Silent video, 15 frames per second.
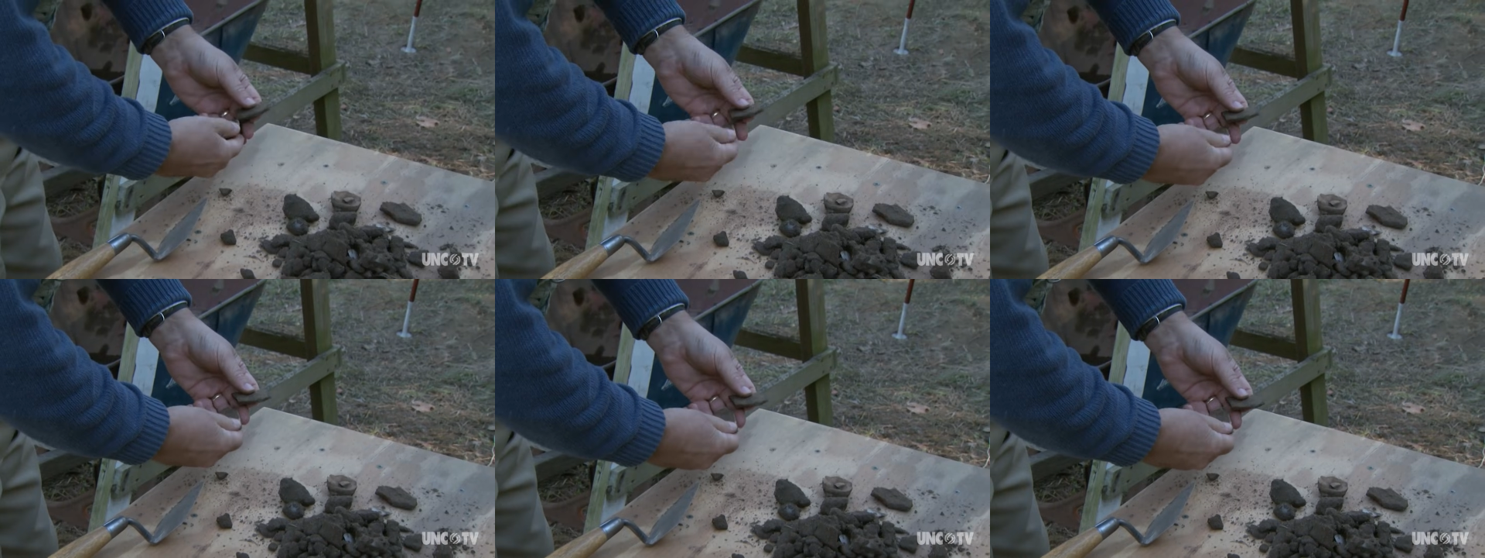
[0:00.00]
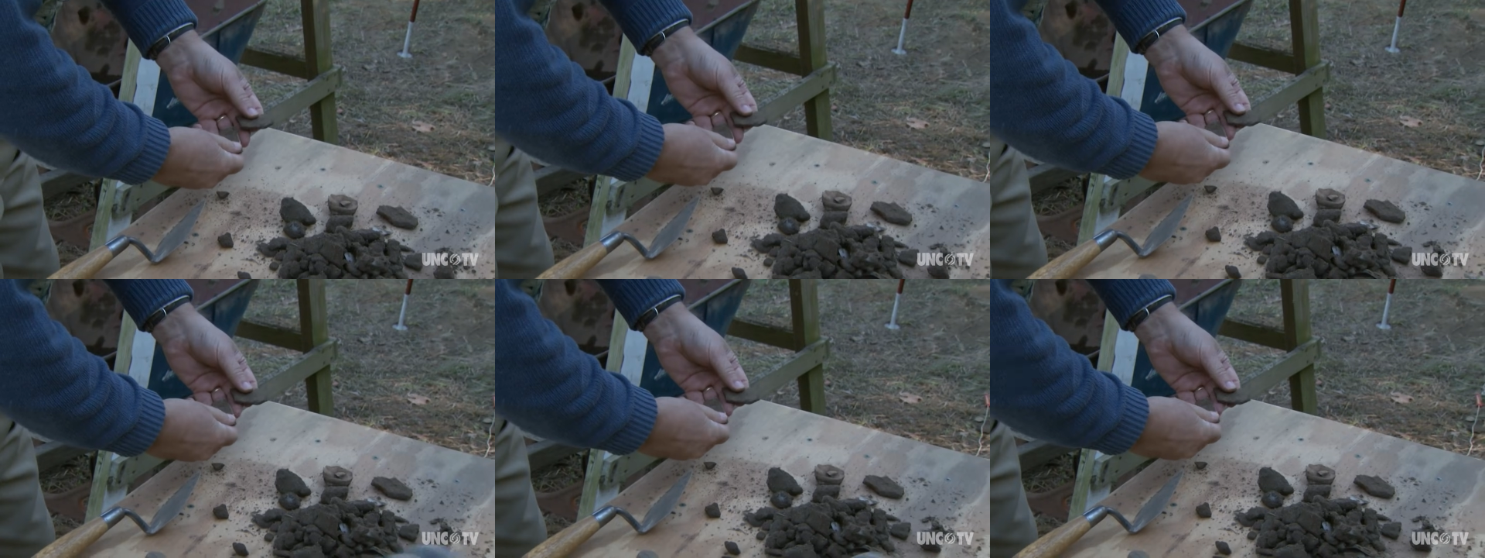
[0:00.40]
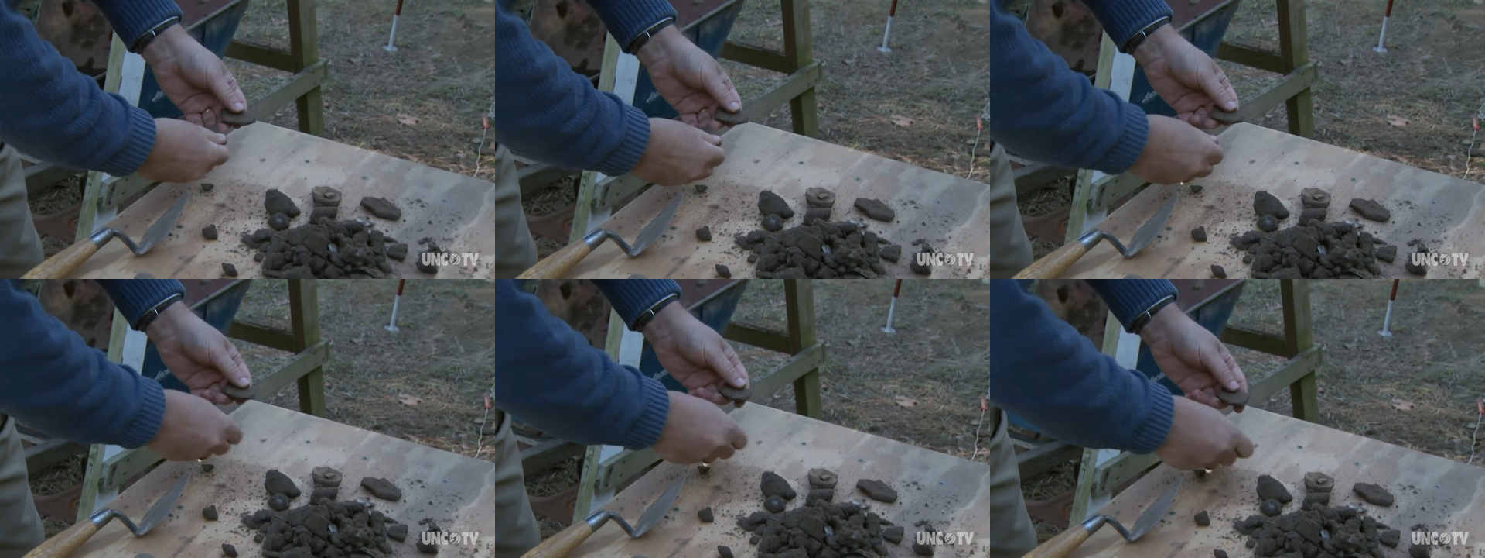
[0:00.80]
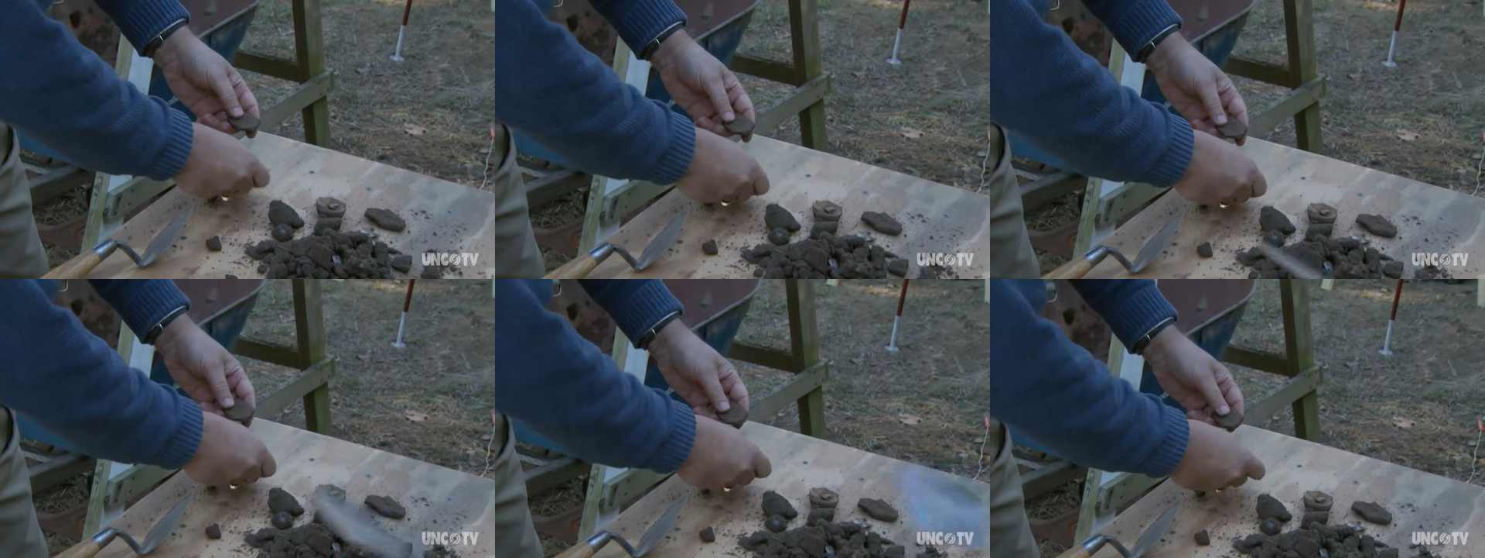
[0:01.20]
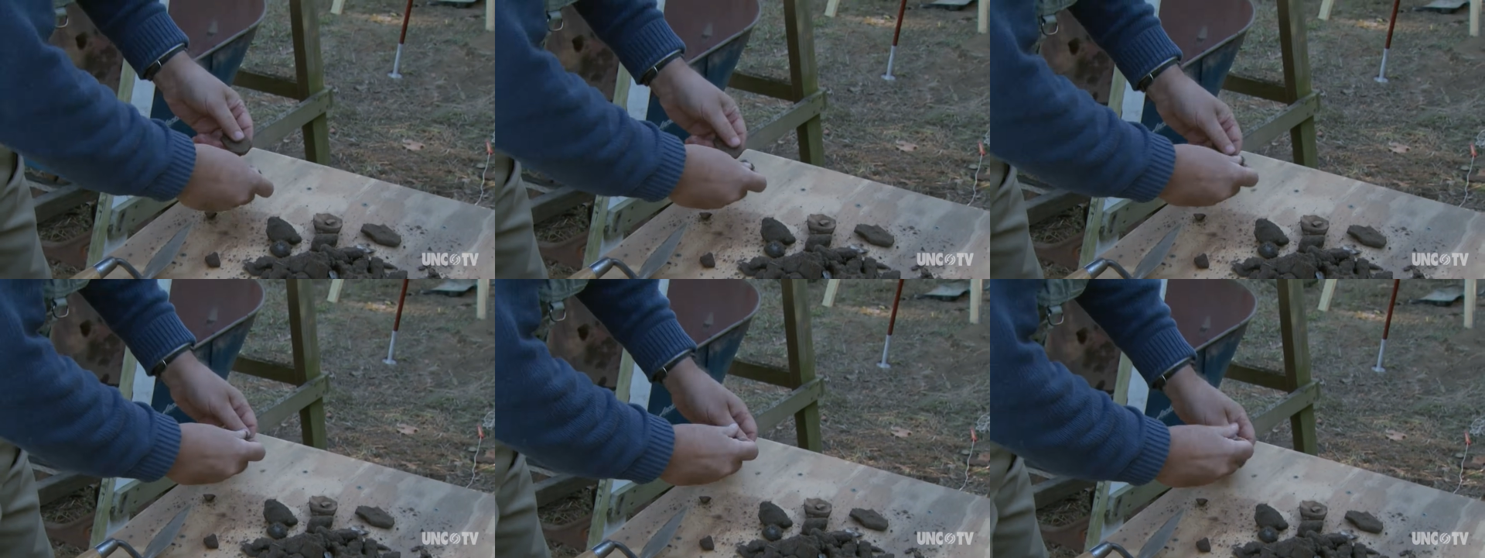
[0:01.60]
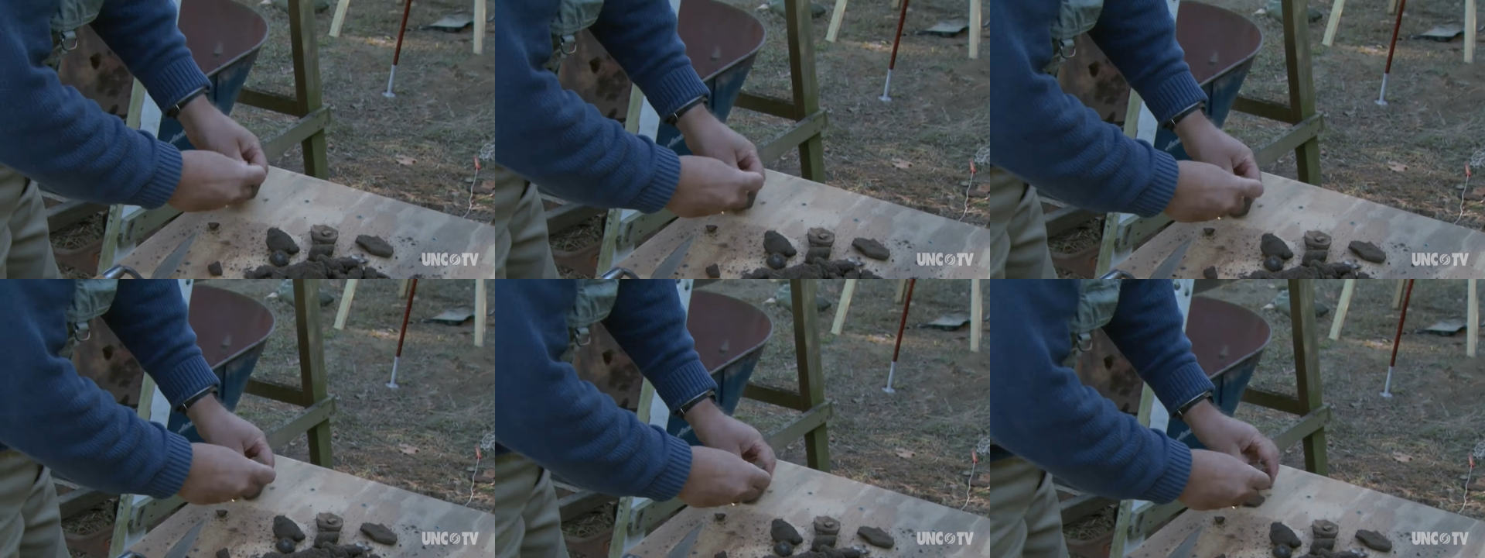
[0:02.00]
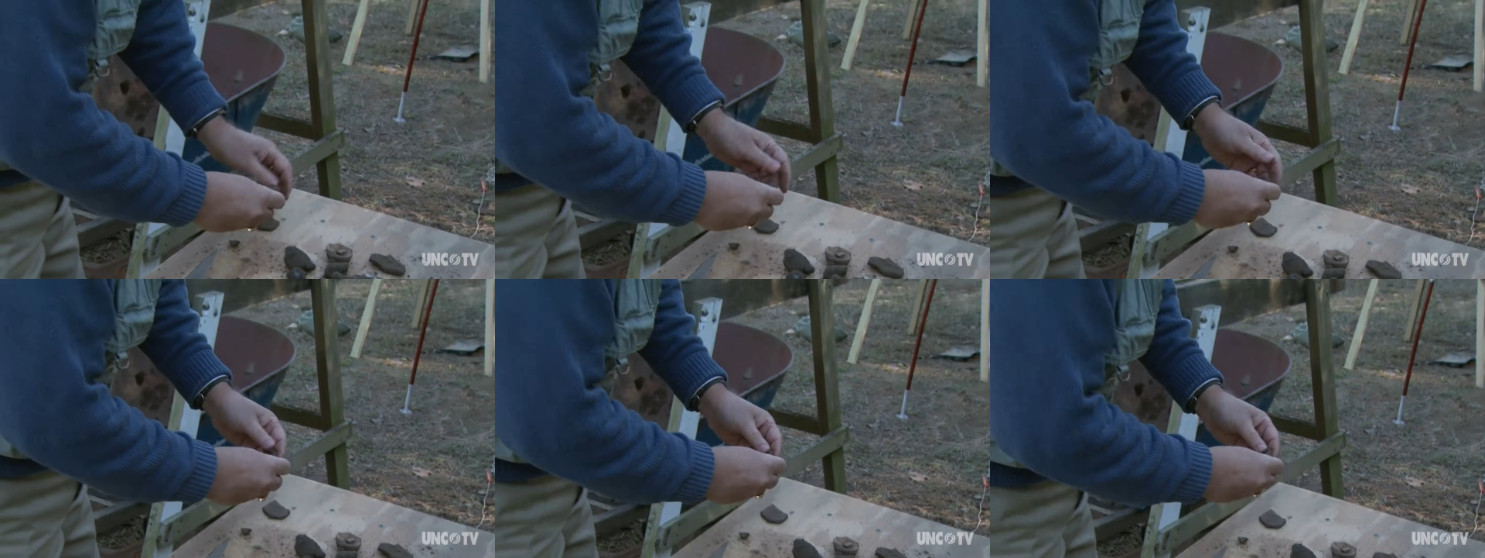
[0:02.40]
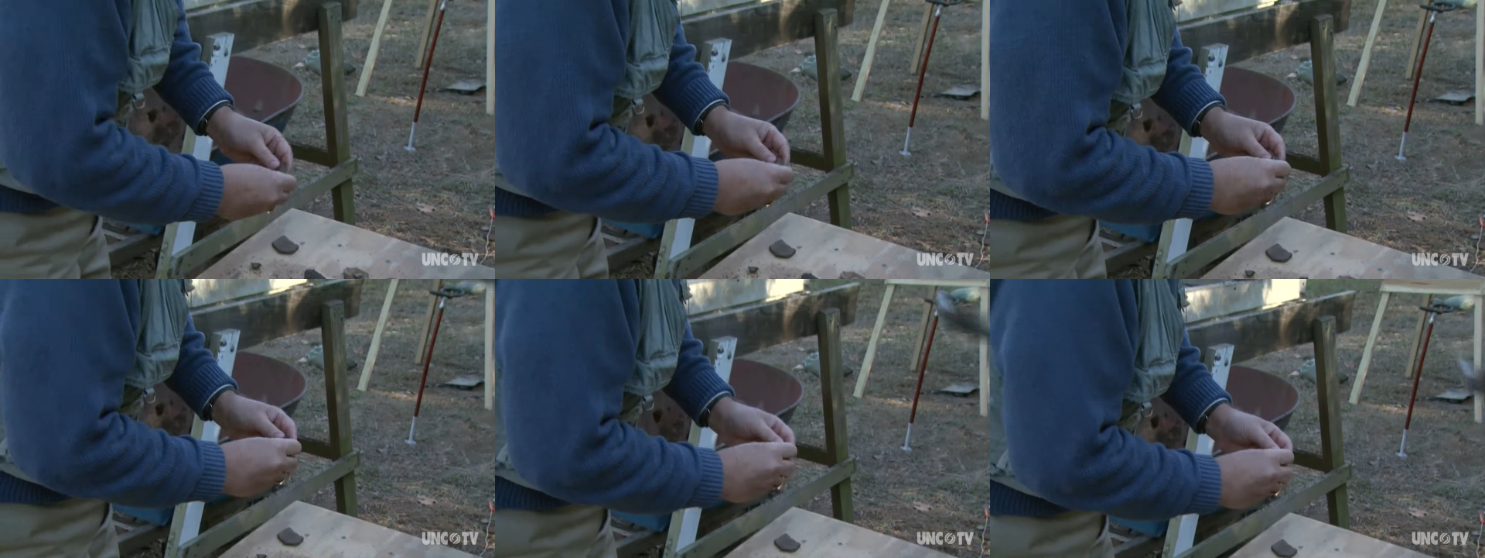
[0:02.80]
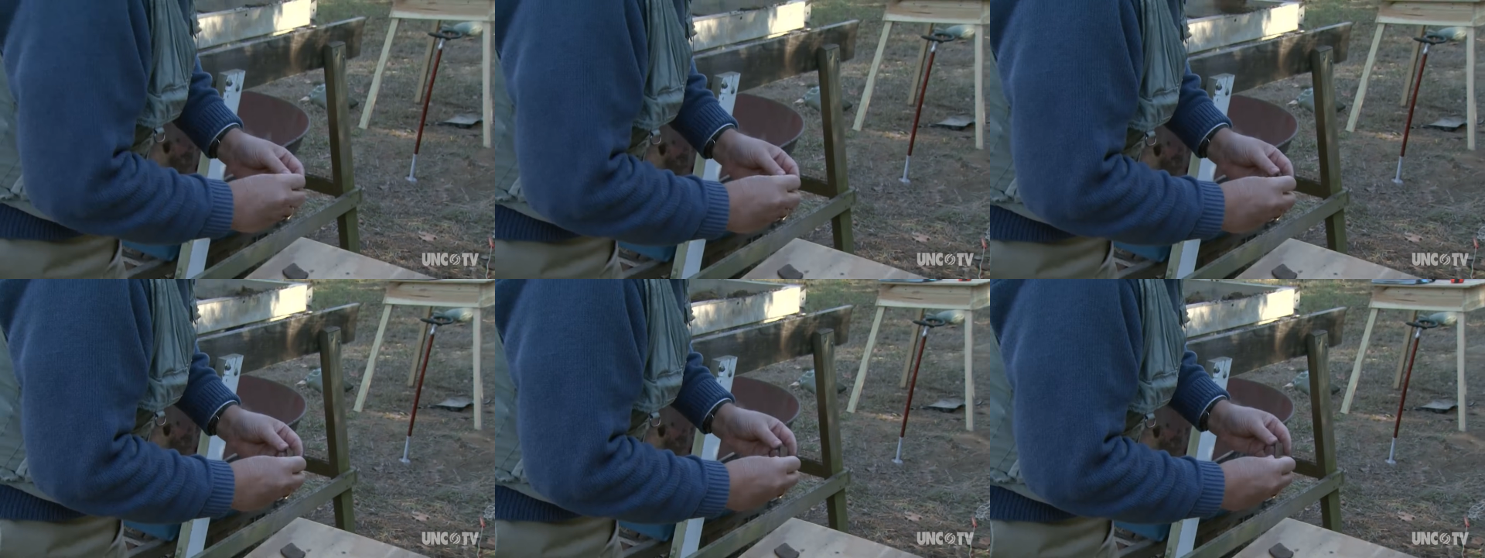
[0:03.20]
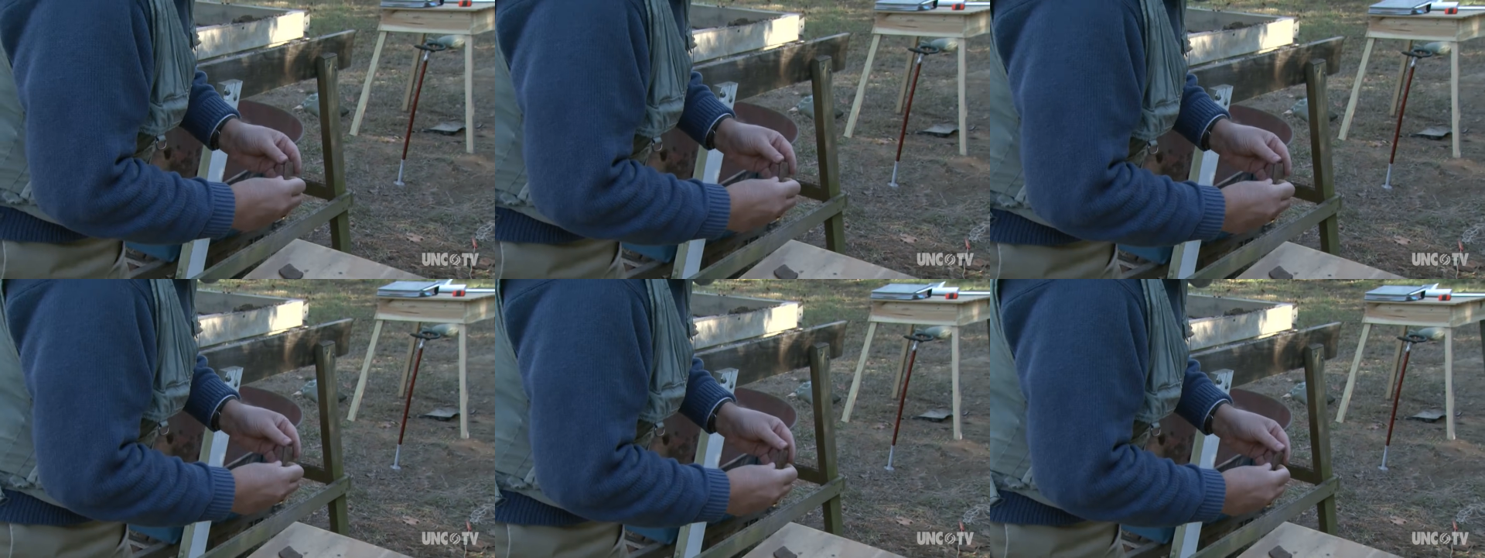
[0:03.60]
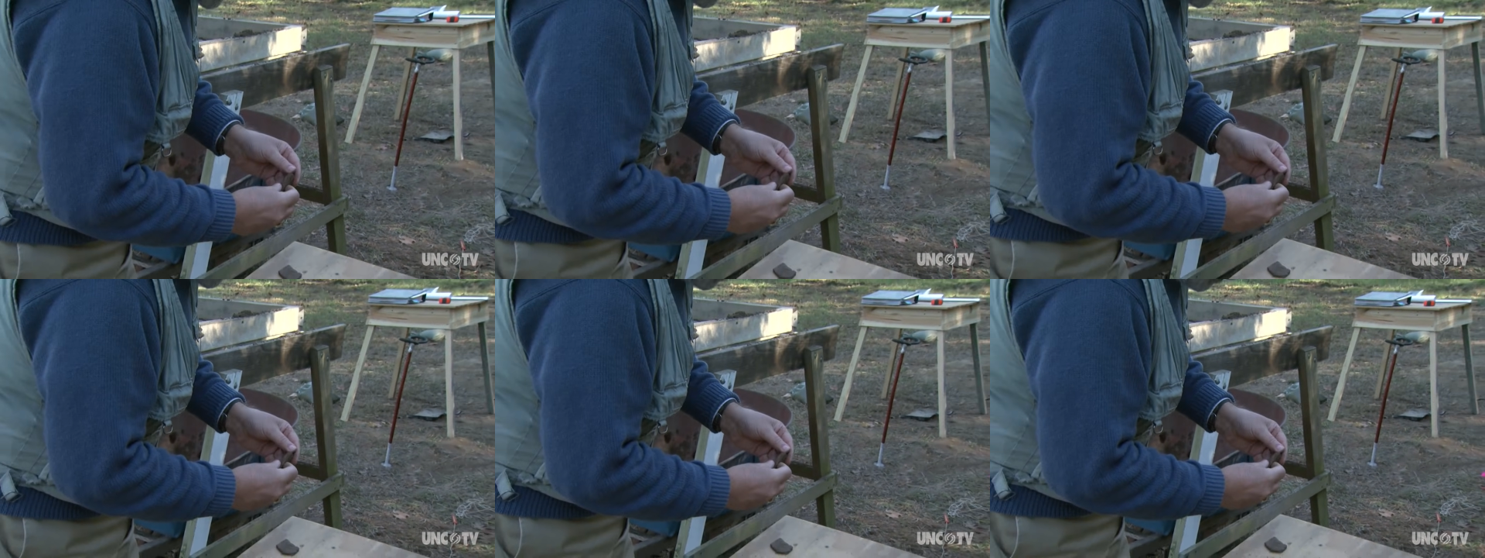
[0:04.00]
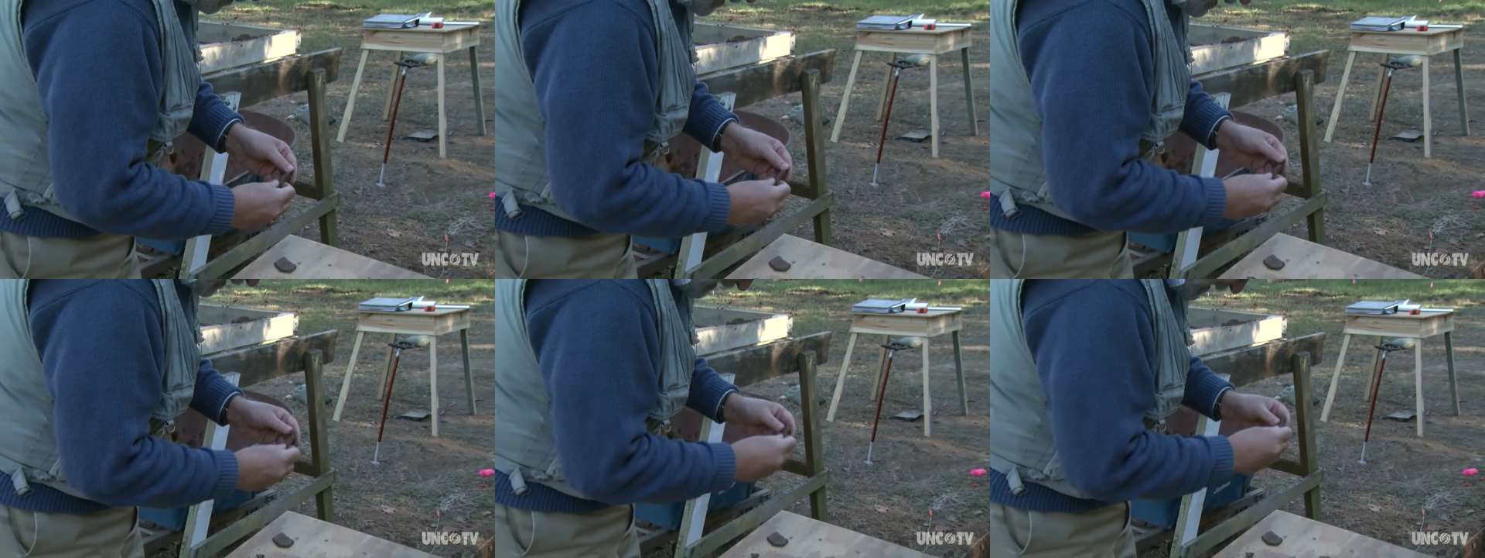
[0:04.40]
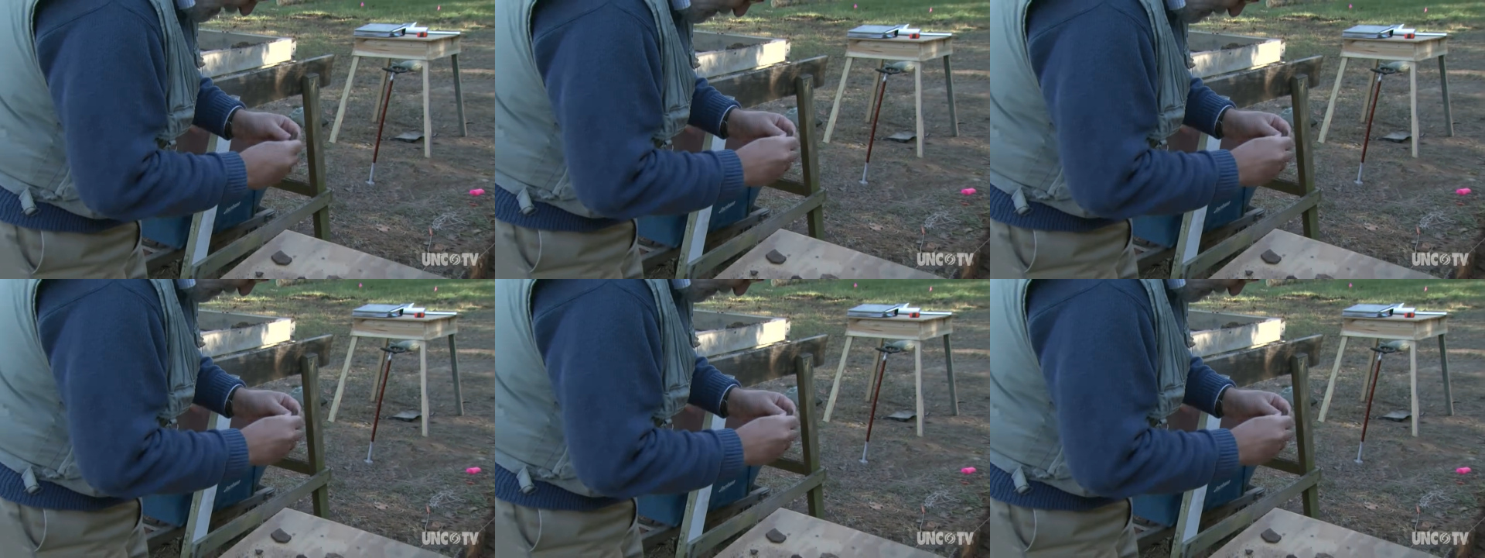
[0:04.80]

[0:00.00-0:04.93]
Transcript: Nobody's mouth can be seen.